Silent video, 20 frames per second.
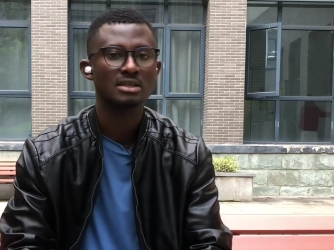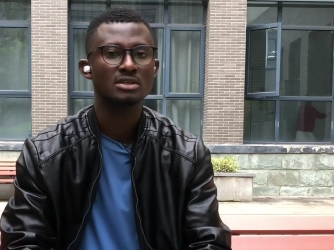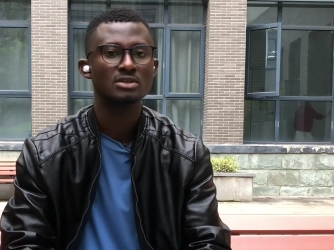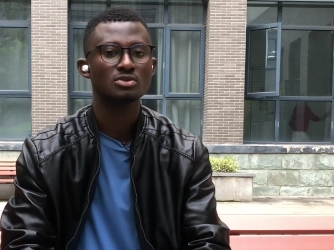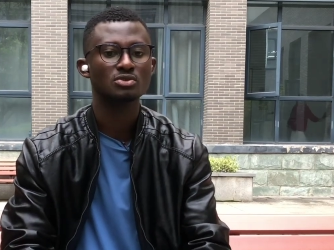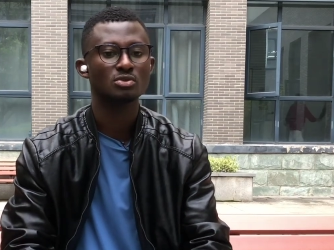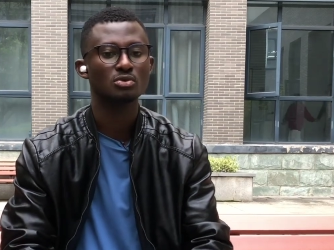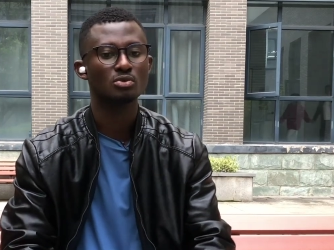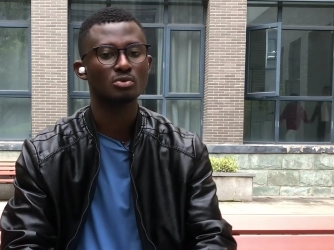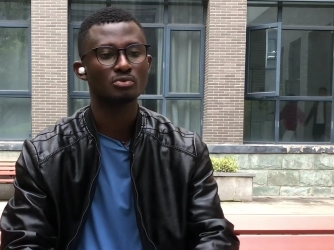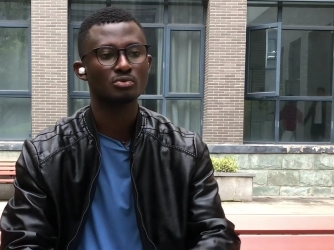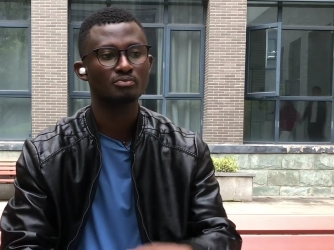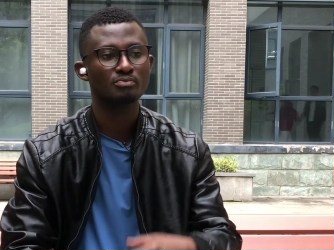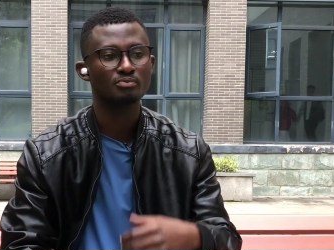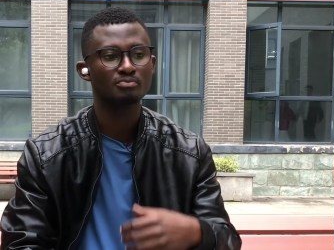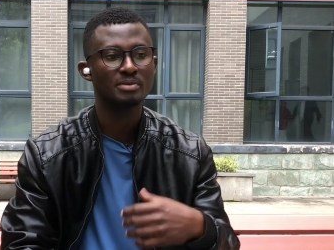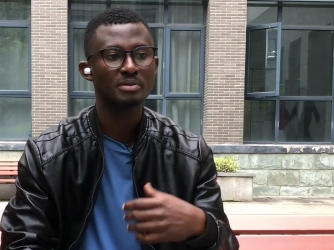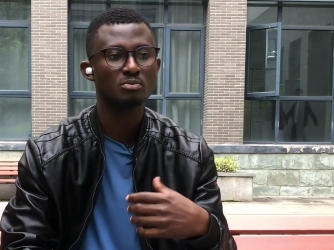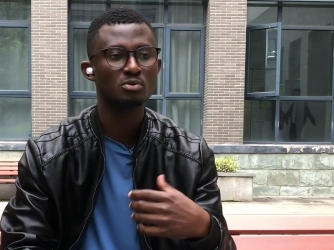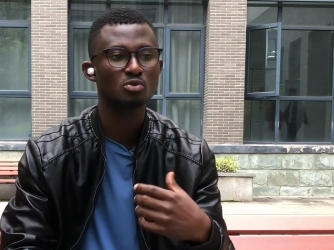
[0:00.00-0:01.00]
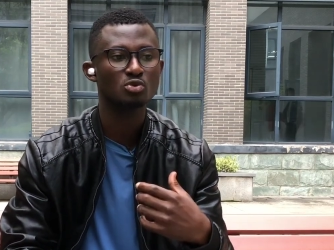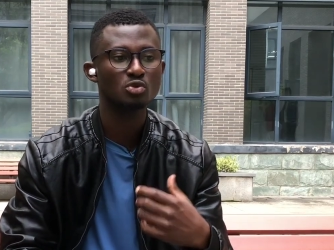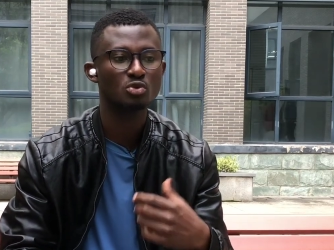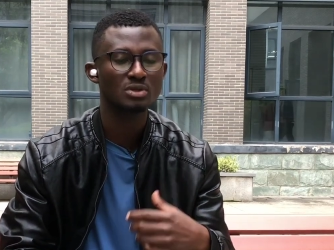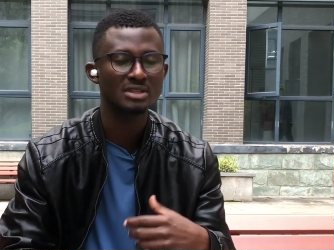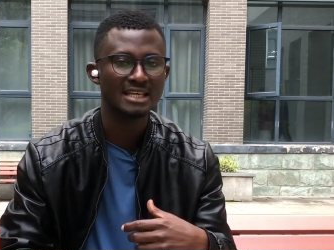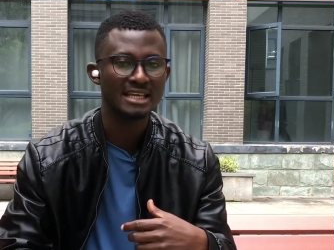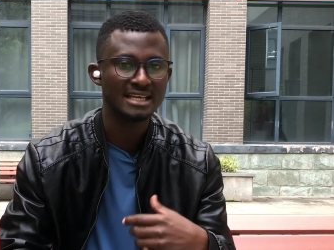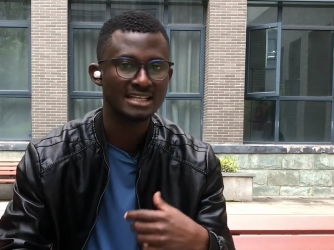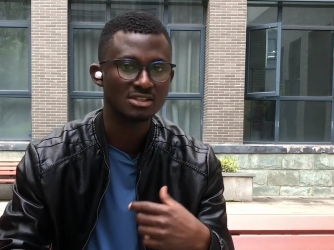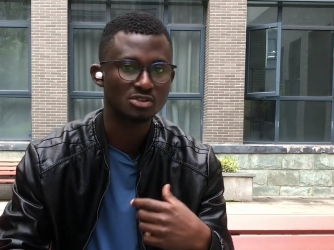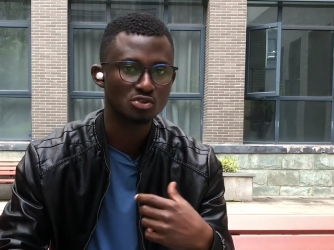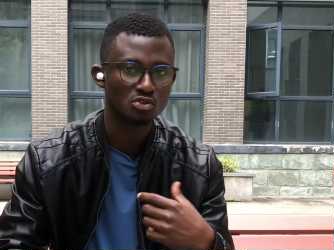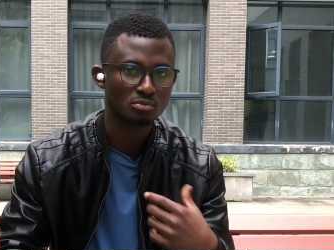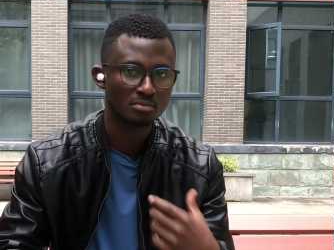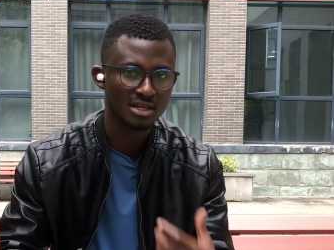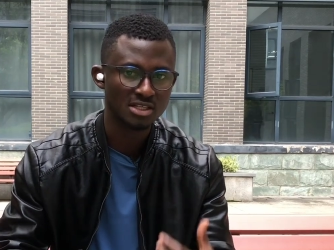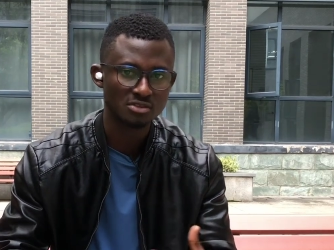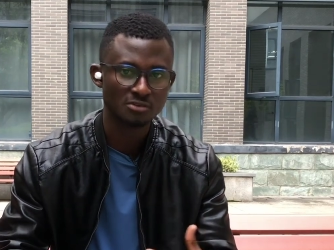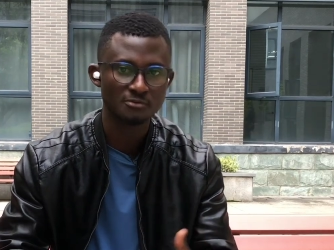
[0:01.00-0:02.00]
So people who don't eat
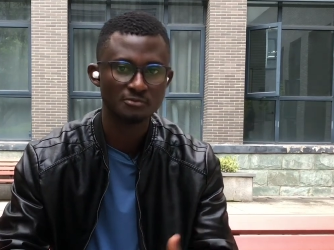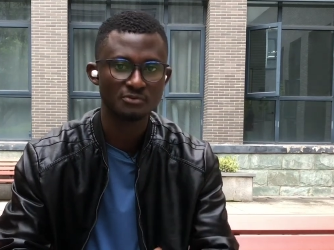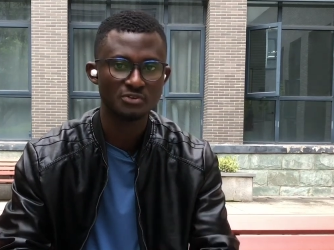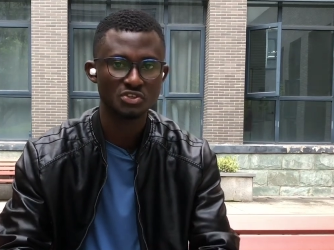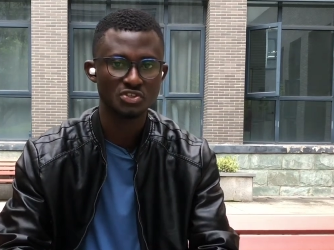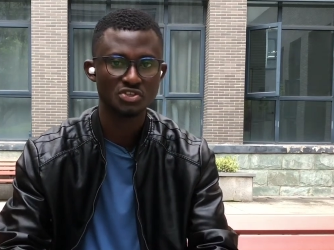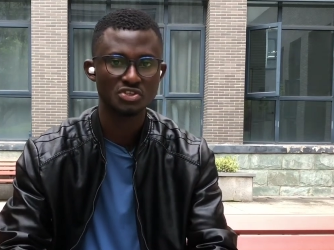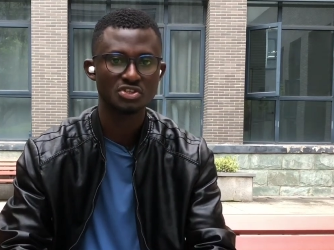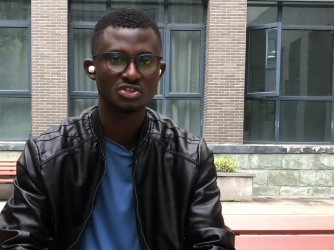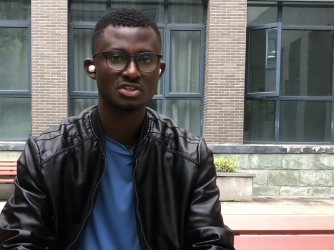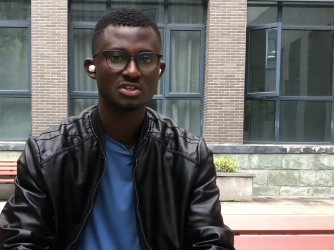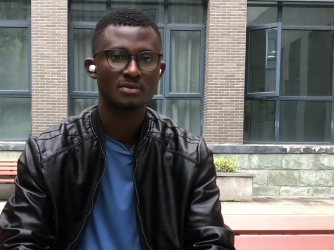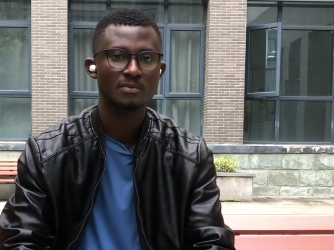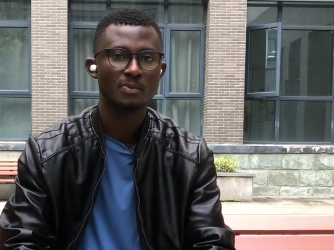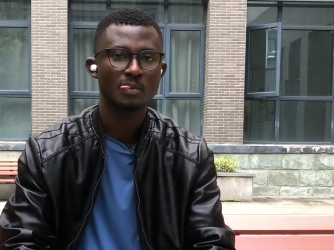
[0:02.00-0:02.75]
so much of fish,